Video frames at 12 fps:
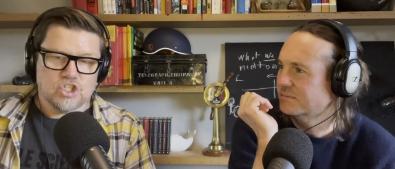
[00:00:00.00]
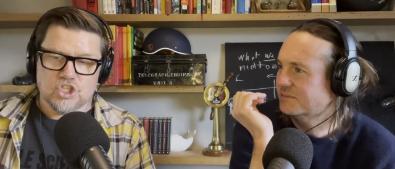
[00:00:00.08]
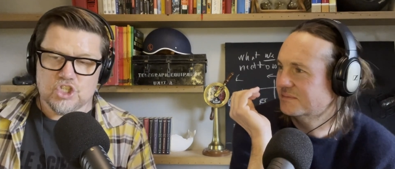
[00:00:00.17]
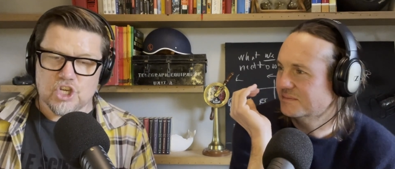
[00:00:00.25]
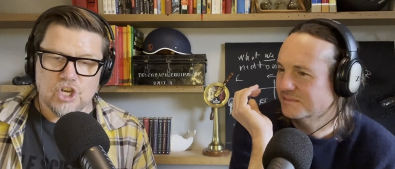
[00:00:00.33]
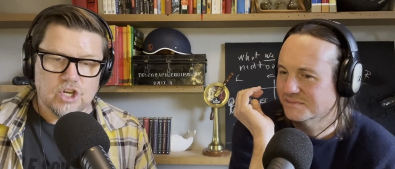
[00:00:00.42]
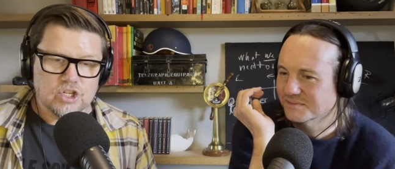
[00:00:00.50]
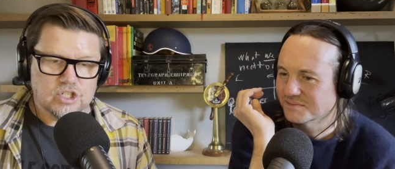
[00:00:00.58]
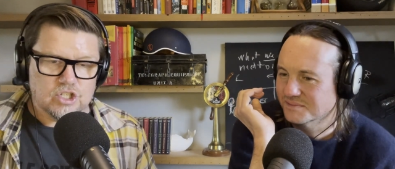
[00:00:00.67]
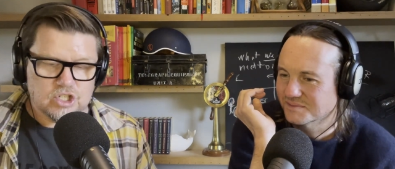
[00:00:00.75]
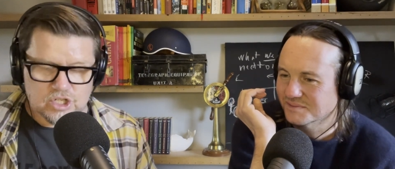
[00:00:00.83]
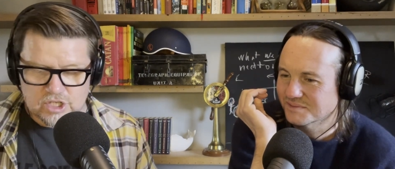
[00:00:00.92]
Speaker 1: So
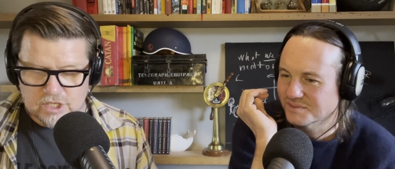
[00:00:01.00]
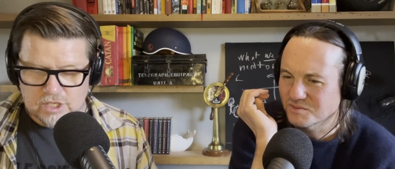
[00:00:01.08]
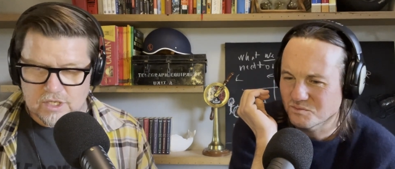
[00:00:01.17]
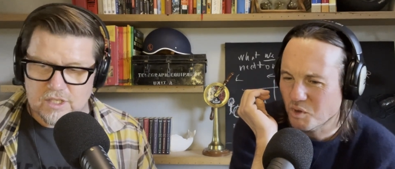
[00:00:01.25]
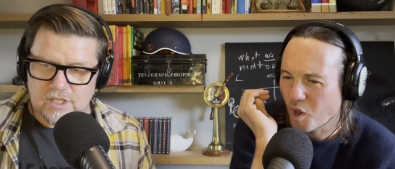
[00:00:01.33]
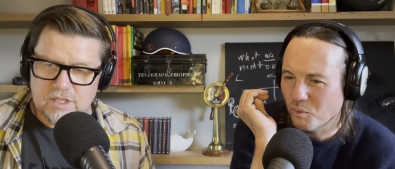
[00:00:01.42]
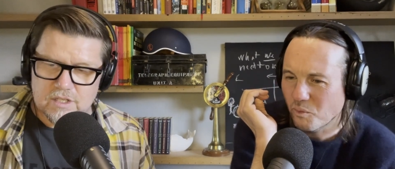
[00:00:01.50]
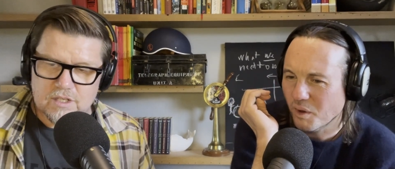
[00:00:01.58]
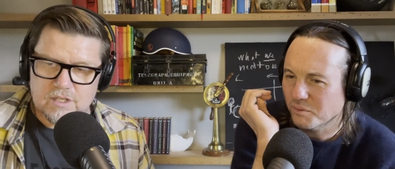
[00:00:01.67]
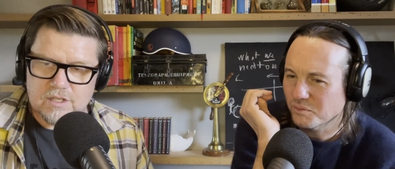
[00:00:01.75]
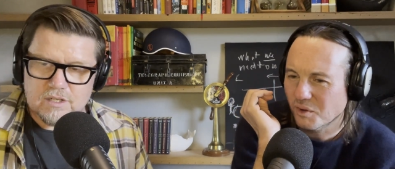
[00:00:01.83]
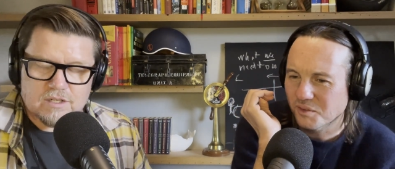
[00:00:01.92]
on
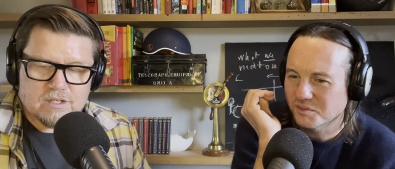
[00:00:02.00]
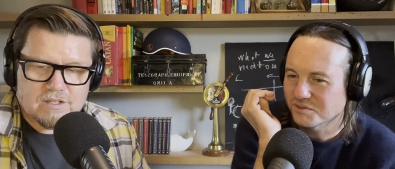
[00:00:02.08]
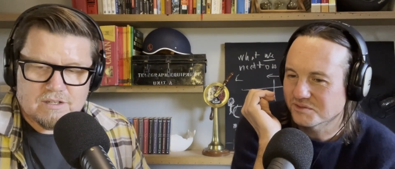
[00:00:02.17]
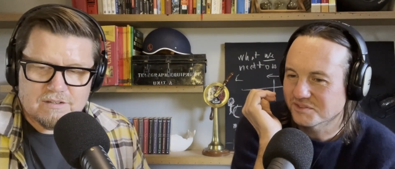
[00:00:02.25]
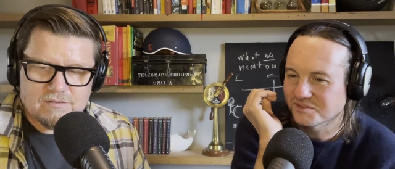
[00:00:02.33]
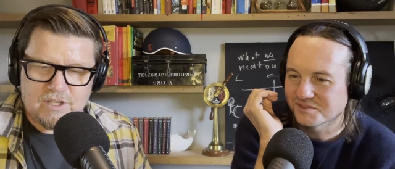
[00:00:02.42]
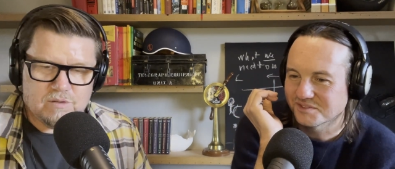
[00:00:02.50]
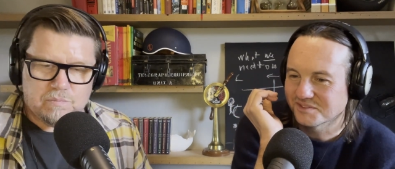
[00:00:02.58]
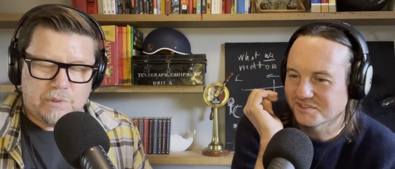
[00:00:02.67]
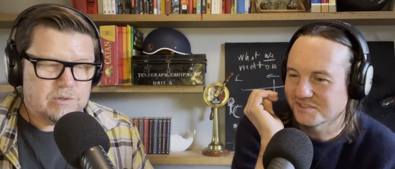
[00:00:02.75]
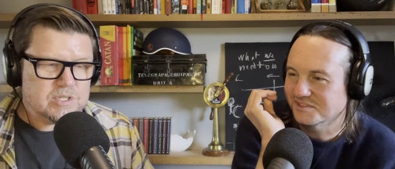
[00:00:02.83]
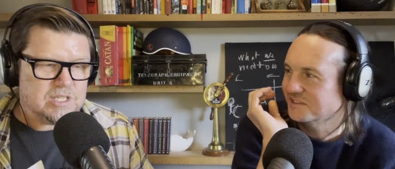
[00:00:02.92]
what? On you
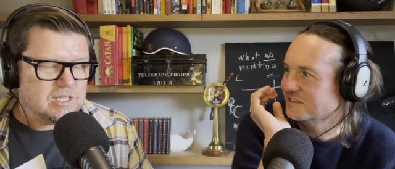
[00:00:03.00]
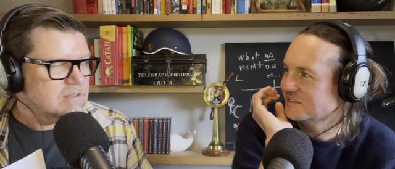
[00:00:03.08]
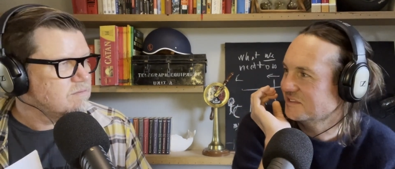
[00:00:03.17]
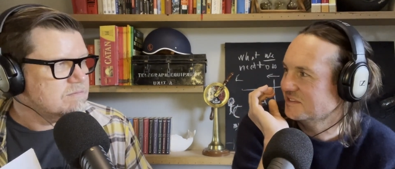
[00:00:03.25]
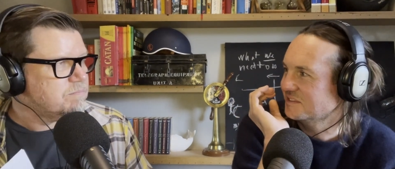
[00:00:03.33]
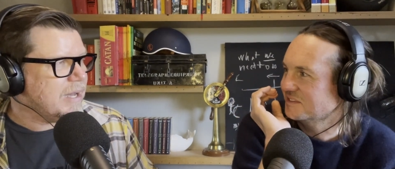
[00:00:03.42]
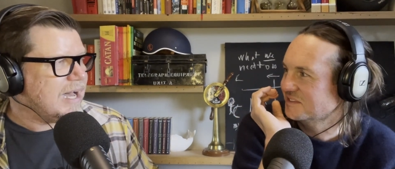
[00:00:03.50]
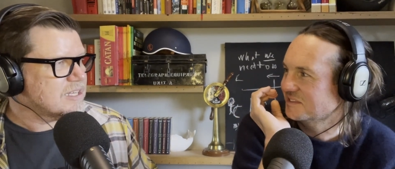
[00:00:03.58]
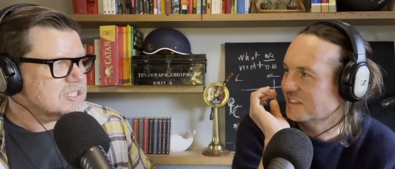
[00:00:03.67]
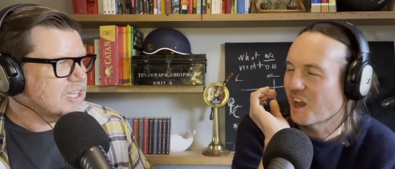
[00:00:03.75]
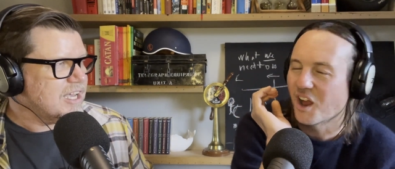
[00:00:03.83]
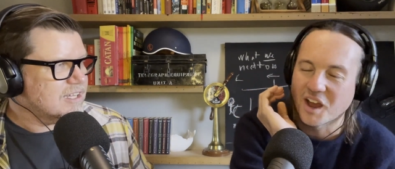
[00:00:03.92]
pussy
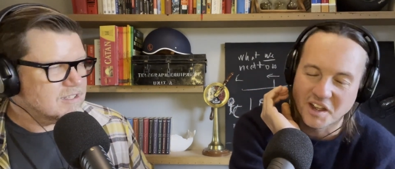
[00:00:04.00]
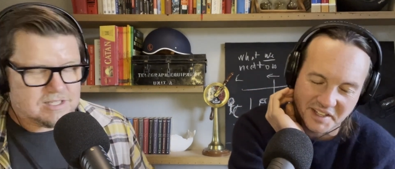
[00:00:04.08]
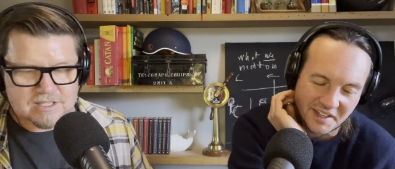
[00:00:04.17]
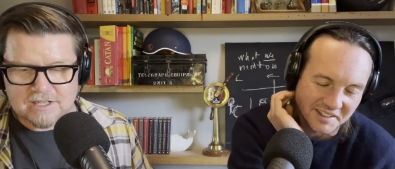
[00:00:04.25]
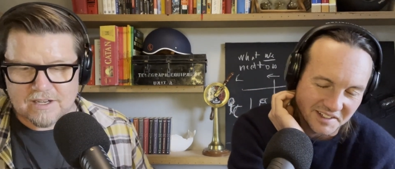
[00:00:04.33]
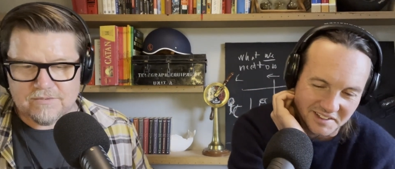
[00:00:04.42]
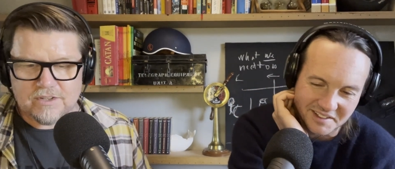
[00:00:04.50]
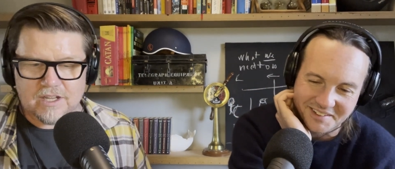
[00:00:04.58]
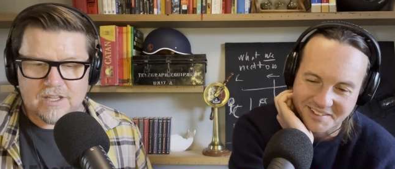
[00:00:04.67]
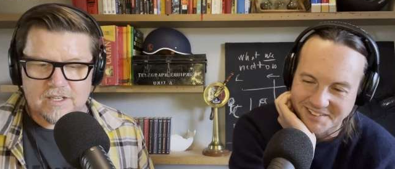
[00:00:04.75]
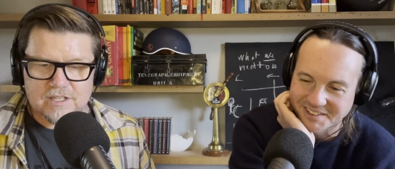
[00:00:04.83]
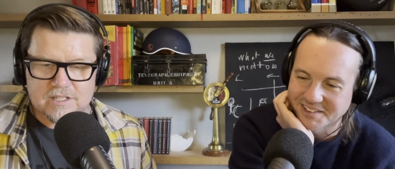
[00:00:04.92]
passing. Oh, okay, stuff, yeah, yeah, you know,
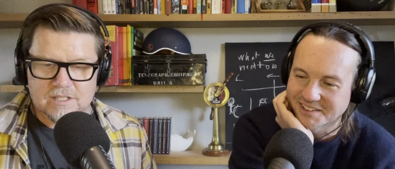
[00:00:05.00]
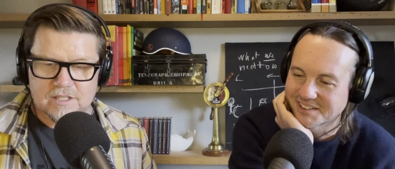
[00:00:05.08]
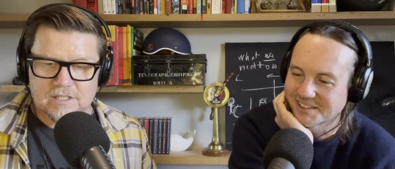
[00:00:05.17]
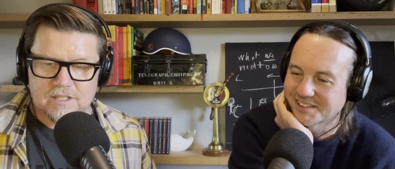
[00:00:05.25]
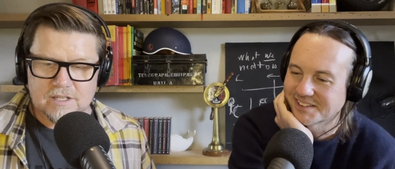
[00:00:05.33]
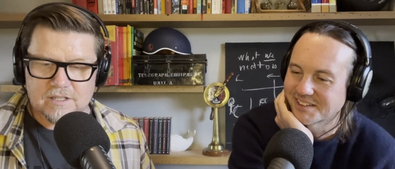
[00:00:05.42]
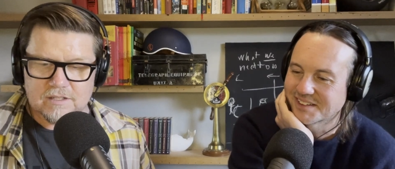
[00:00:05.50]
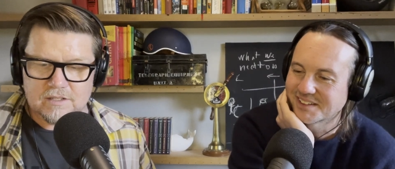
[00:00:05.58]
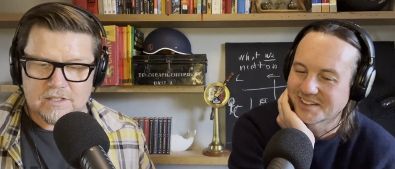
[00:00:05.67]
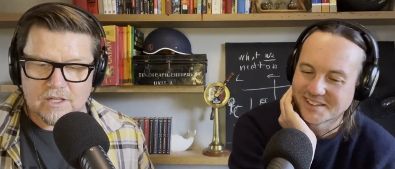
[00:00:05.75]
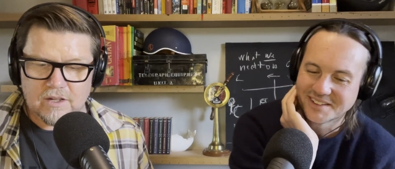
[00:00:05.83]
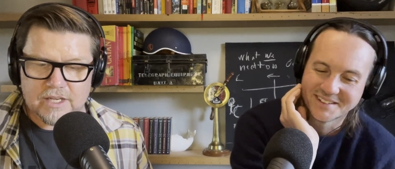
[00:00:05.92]
yeah, yeah. To, uh, you know,
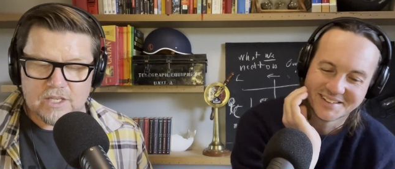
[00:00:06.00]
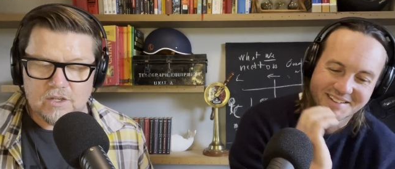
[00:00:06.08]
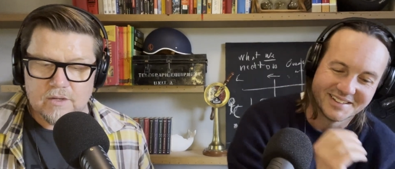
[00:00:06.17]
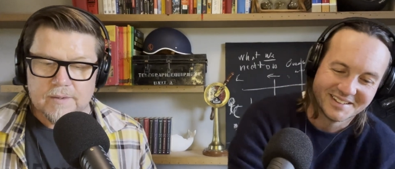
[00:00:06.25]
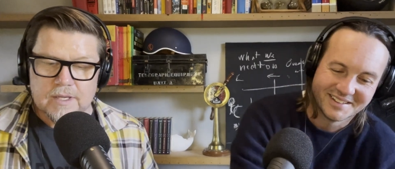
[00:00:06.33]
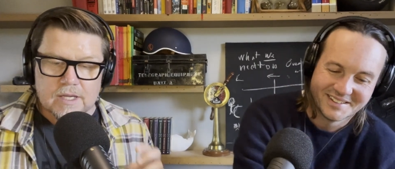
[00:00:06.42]
don't like you.